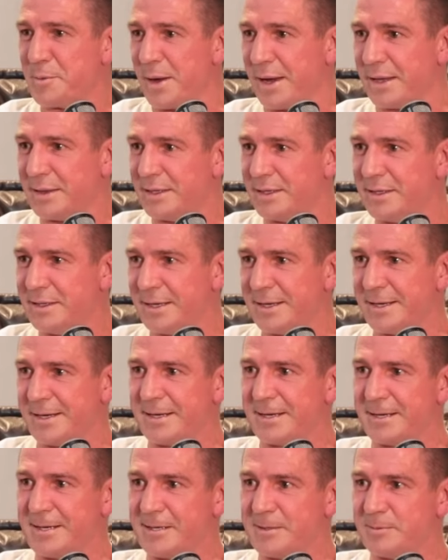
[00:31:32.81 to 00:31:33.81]
mainly.
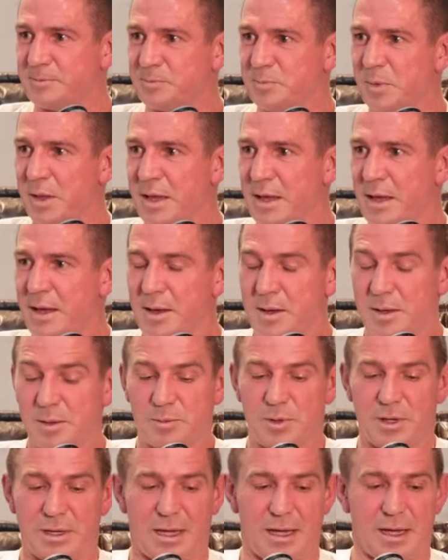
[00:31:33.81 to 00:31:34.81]

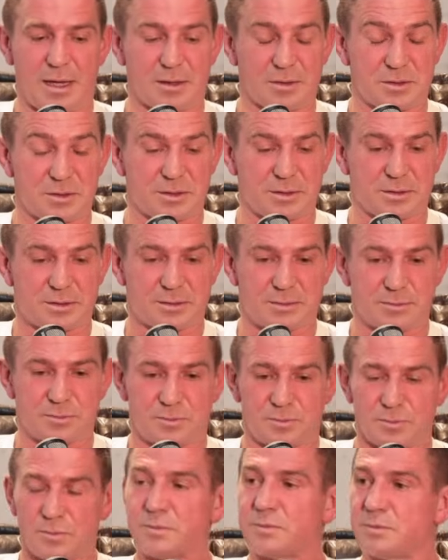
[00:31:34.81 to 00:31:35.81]
It's
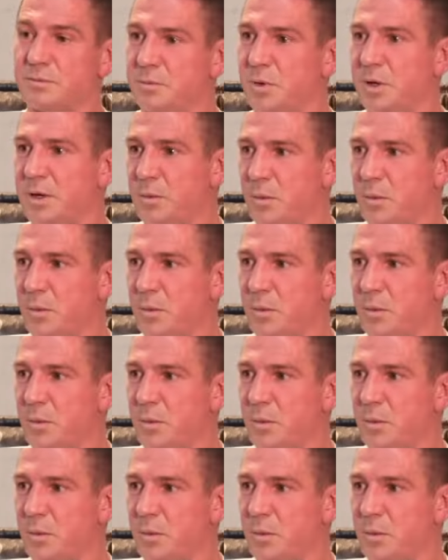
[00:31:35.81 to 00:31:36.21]
been